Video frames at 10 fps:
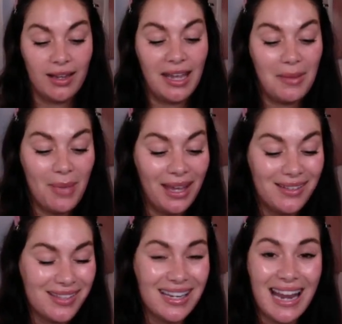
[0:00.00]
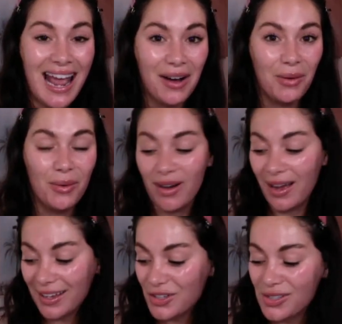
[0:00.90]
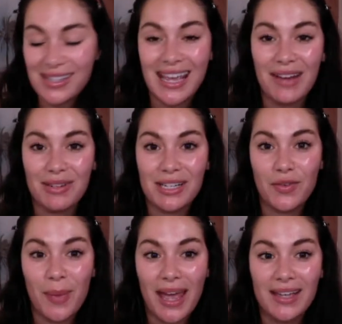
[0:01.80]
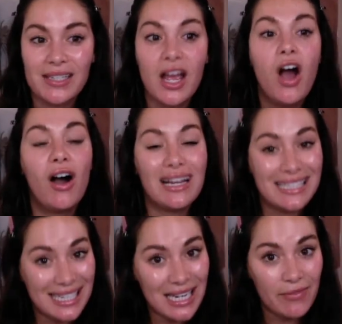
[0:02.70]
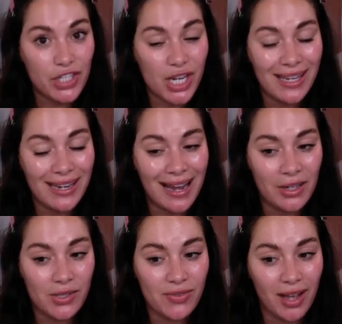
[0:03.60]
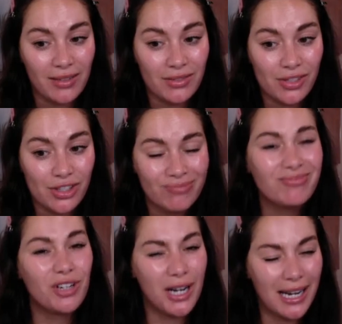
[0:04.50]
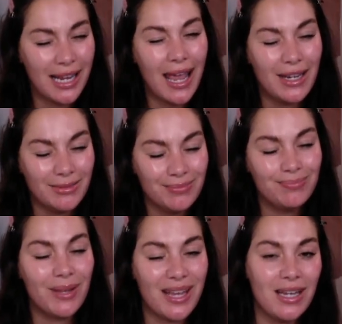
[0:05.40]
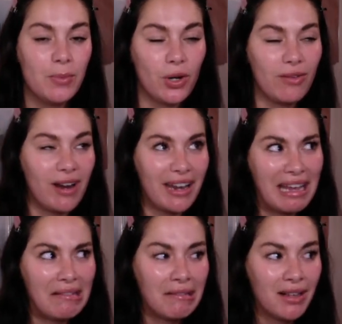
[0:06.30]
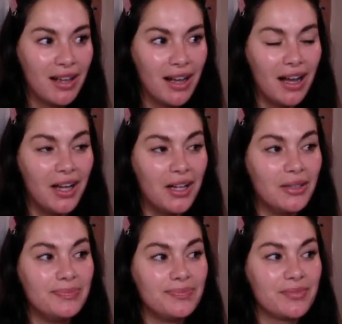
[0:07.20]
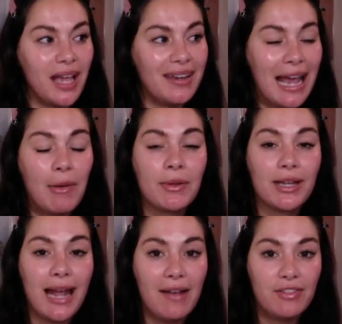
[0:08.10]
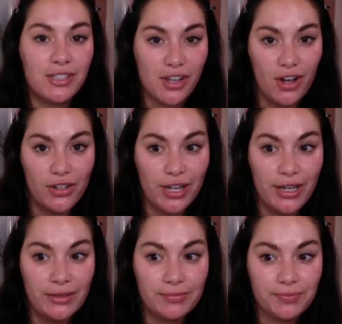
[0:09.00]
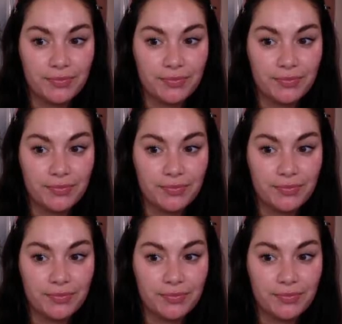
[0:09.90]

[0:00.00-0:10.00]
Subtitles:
it means that now I can just get ready for bed. I did have a cheeky Nando's for lunch. Really getting bikini body ready. And now I'm going to have lasagna.